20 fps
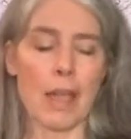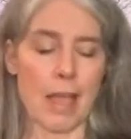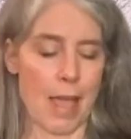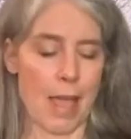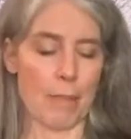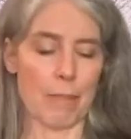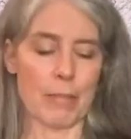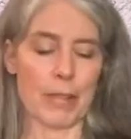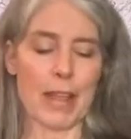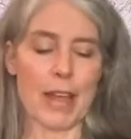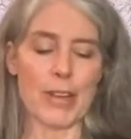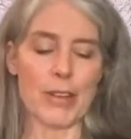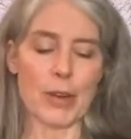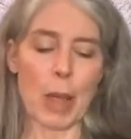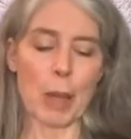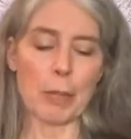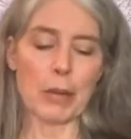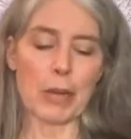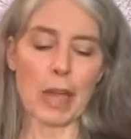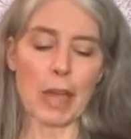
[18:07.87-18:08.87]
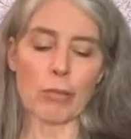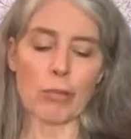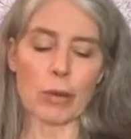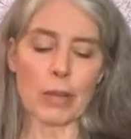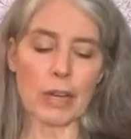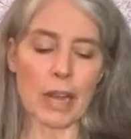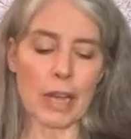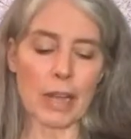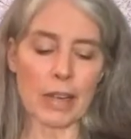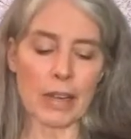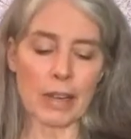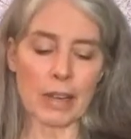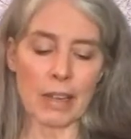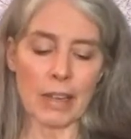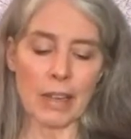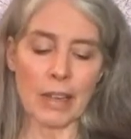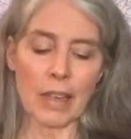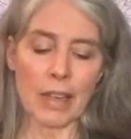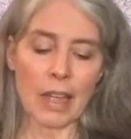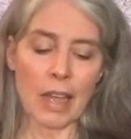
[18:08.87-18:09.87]
I'm glad you're happy to have one. I
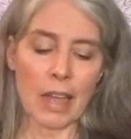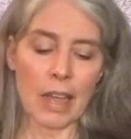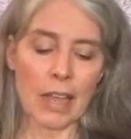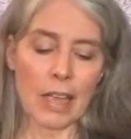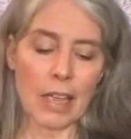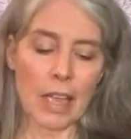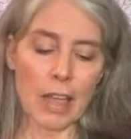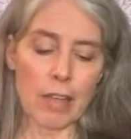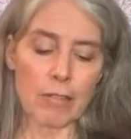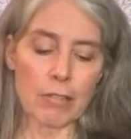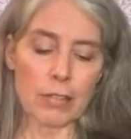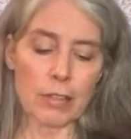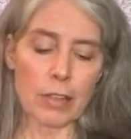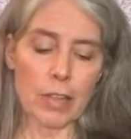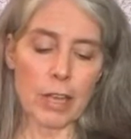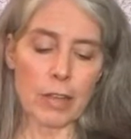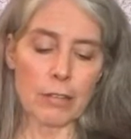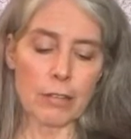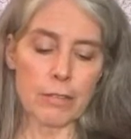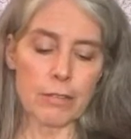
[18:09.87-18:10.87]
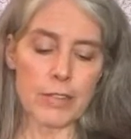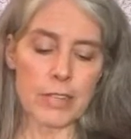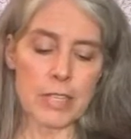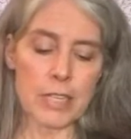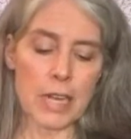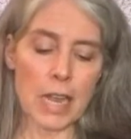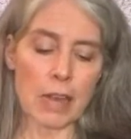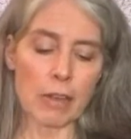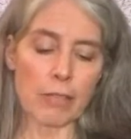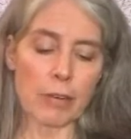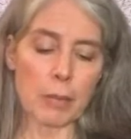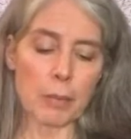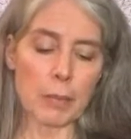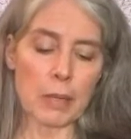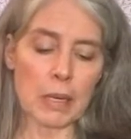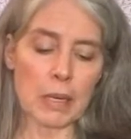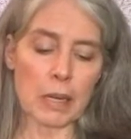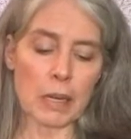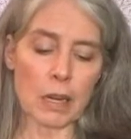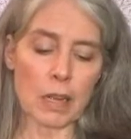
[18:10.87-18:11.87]
have loved every
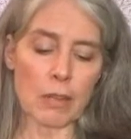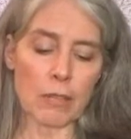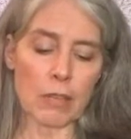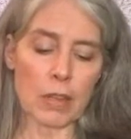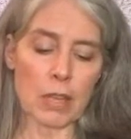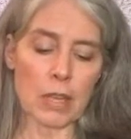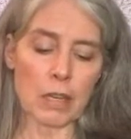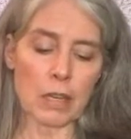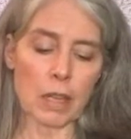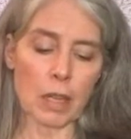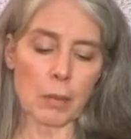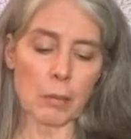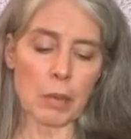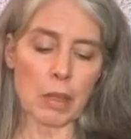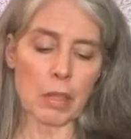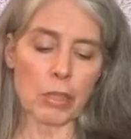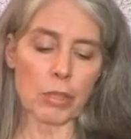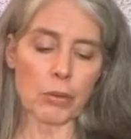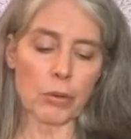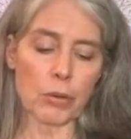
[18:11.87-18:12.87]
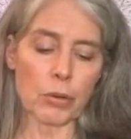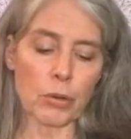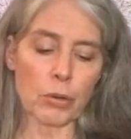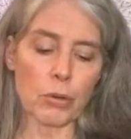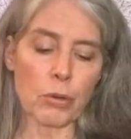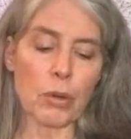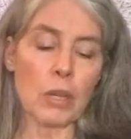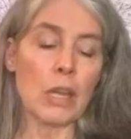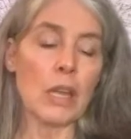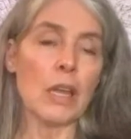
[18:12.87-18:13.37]
minute of it coming through,